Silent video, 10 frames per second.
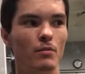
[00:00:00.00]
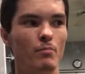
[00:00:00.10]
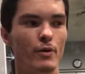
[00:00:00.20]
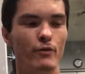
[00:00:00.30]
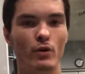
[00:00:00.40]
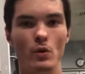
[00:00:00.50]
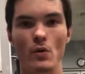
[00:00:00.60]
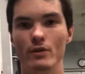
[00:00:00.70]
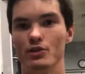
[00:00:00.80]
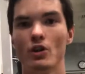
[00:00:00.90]
before you
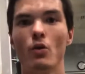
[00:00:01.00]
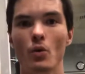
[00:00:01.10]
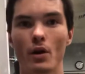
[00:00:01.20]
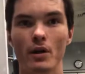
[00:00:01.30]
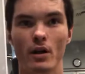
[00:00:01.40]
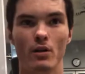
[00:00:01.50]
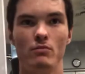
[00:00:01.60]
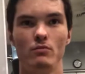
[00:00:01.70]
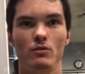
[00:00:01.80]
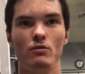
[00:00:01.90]
even start working out,
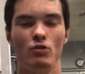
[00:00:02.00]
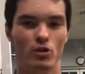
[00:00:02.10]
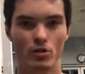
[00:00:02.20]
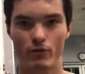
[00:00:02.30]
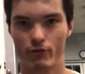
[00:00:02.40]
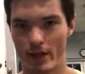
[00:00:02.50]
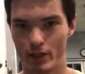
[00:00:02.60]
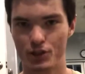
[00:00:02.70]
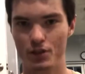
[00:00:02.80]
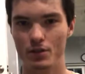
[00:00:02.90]
you're
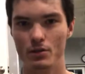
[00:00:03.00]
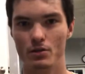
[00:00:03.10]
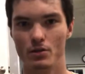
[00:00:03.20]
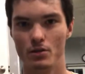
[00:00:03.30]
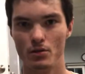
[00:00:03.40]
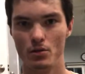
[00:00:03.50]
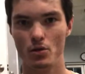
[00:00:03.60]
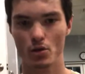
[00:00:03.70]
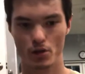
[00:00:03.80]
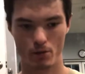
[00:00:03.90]
flexing
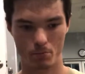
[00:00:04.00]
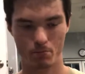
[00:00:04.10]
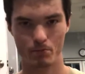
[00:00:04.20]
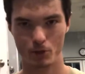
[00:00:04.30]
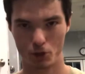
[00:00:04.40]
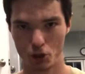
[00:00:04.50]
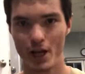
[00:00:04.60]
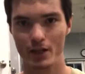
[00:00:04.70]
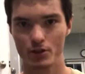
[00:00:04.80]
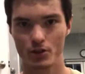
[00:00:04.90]
your
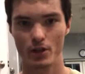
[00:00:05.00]
chest, right?